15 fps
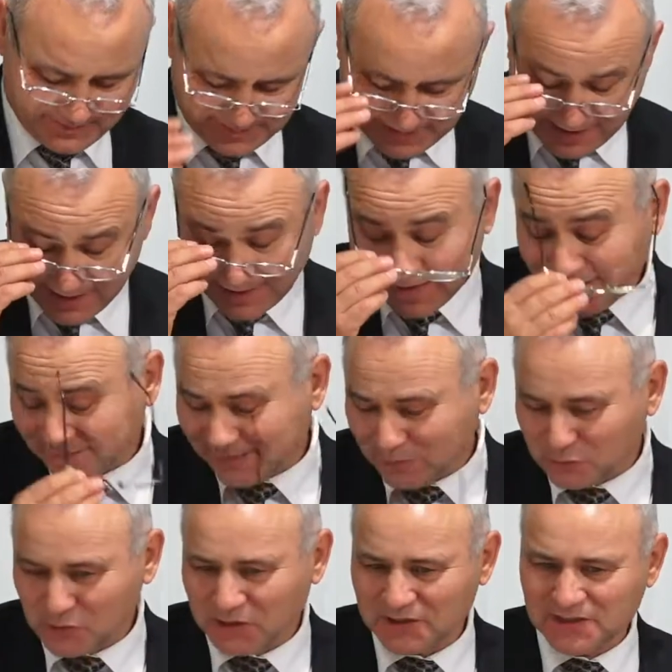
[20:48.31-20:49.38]
I love the
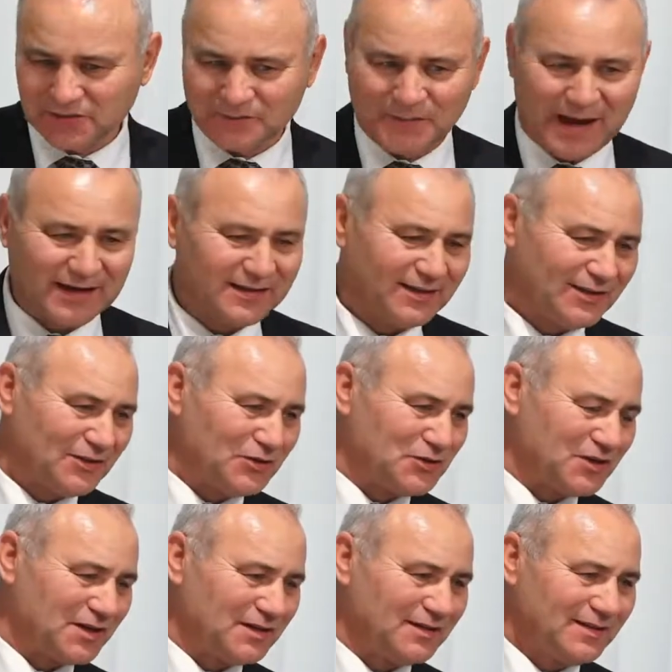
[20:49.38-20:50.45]
words of Martin
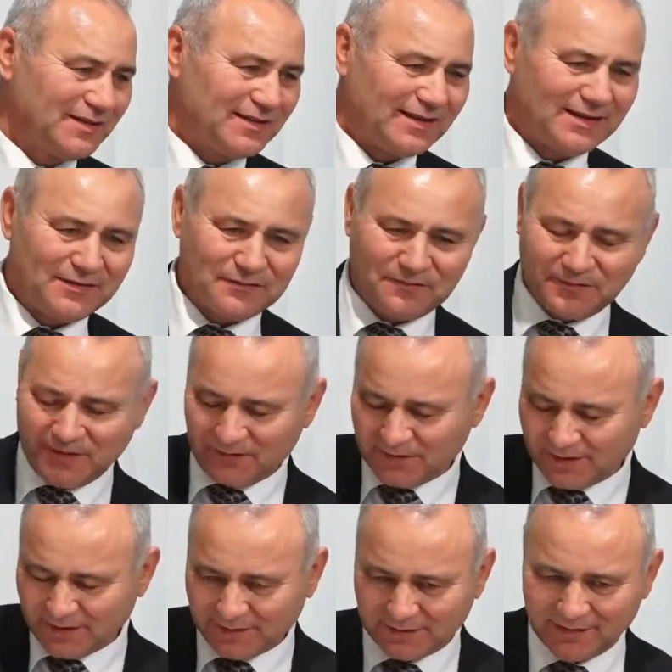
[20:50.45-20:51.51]
Luther in
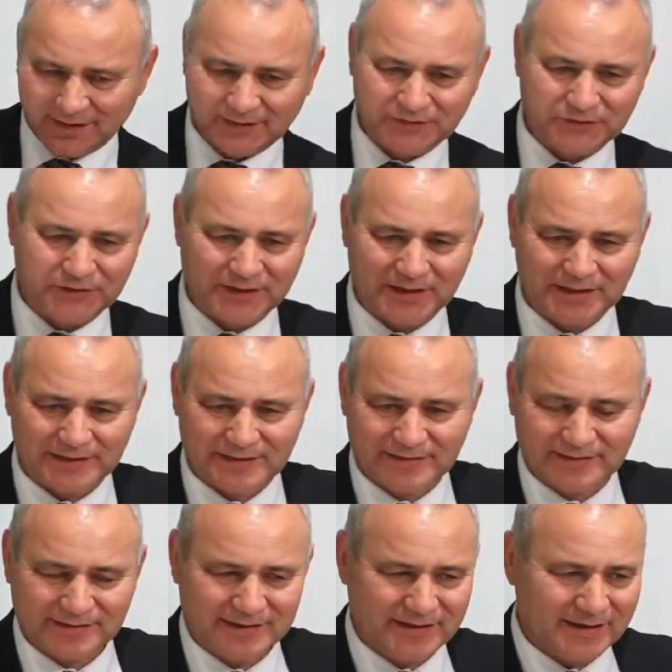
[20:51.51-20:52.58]
fifteen hundred.
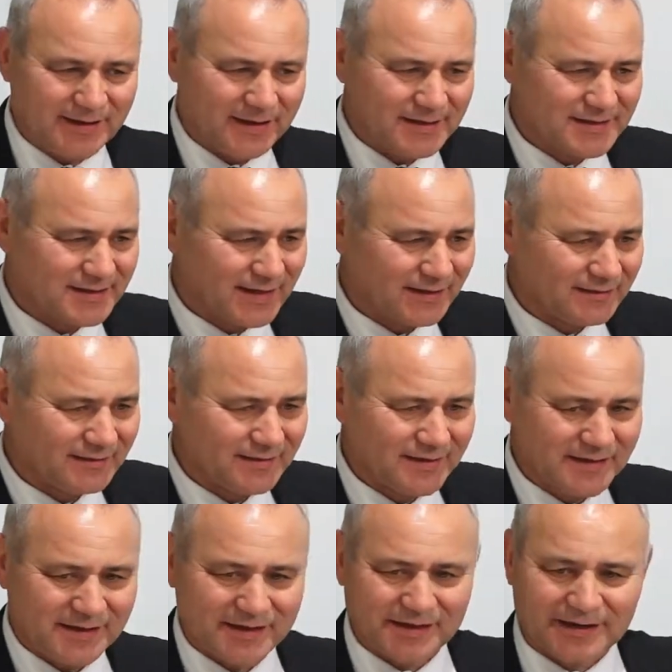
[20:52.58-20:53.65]
He said,
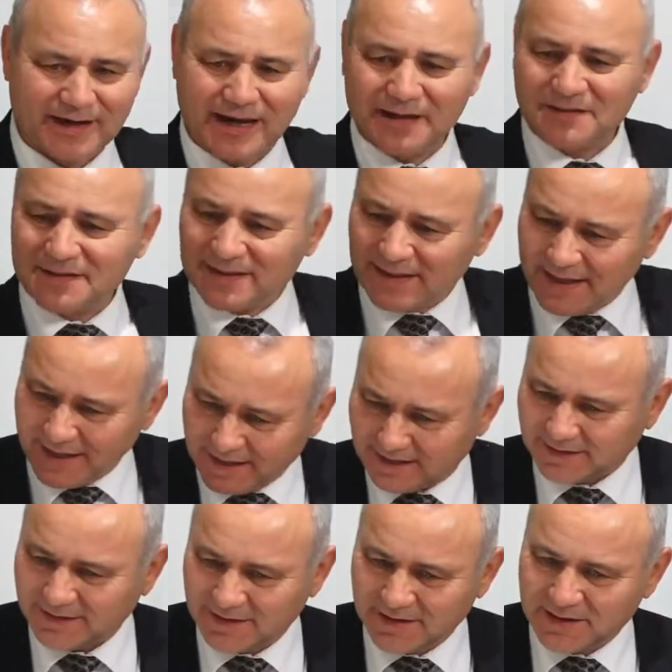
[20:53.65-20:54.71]
"Here I stand,
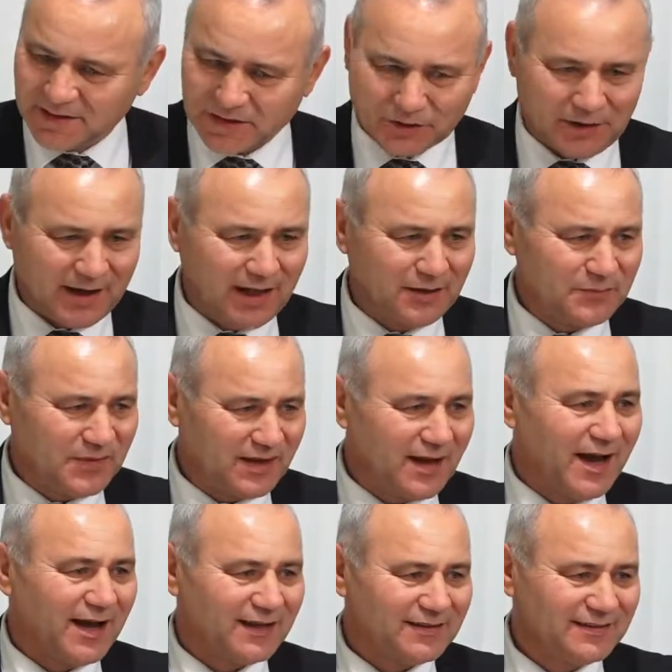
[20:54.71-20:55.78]
so help me
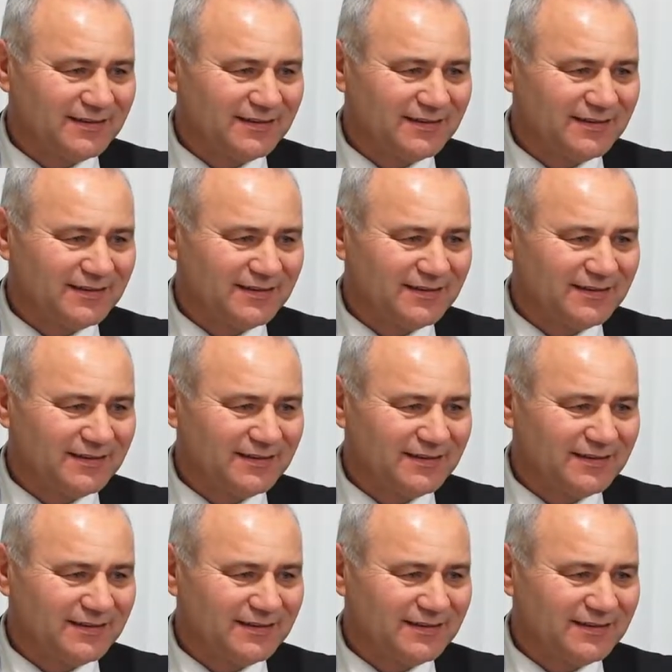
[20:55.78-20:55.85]
God."